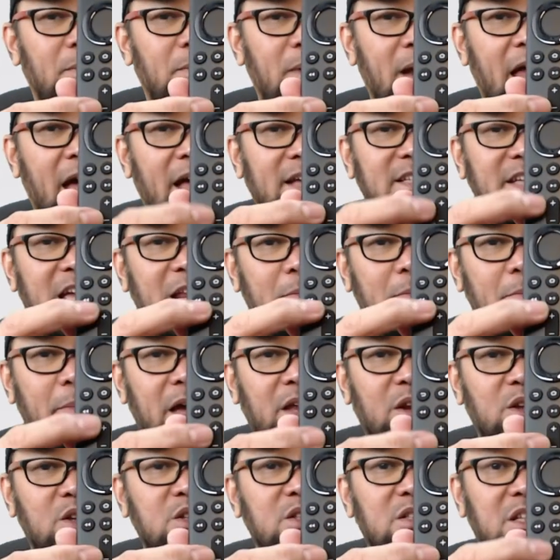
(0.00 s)
plus and
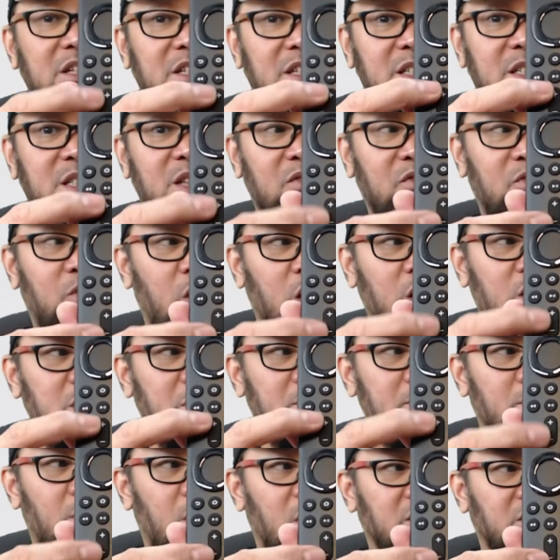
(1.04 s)
minus. This is the
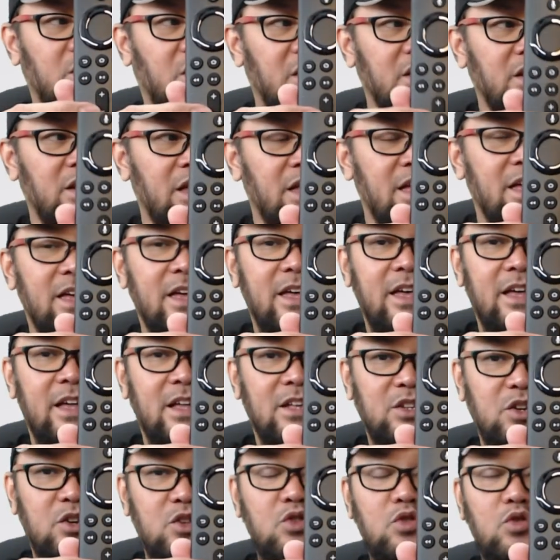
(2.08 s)
volume button.
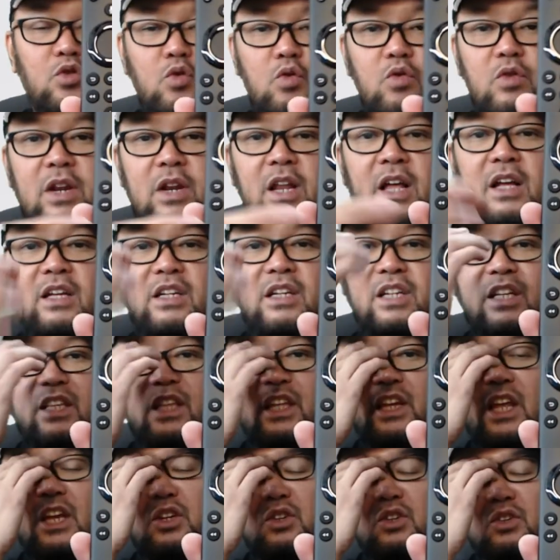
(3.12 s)
So yung unang
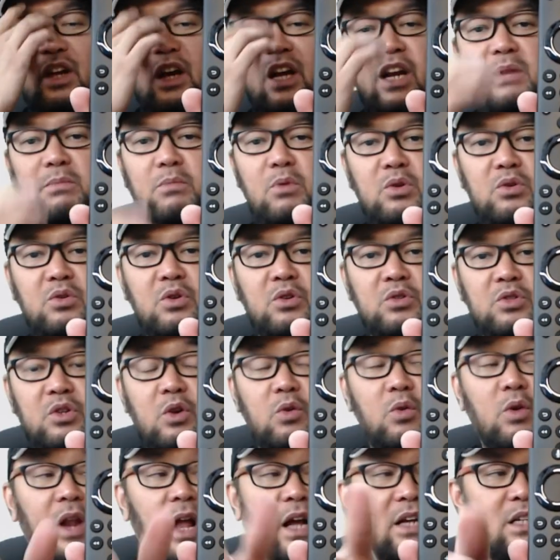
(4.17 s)
generation ng remote control,
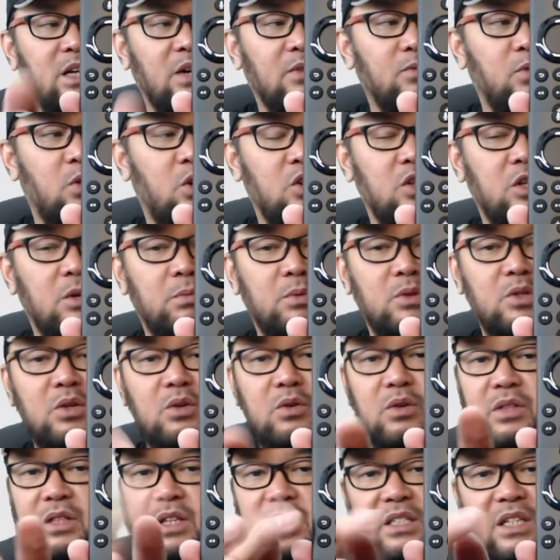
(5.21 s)
wala siyang volume.
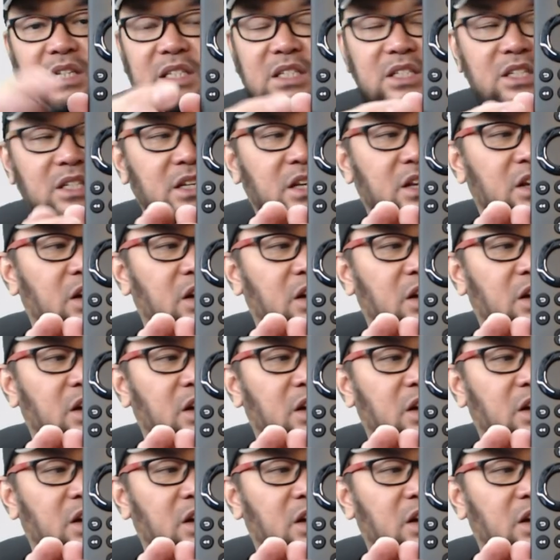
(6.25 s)
So this is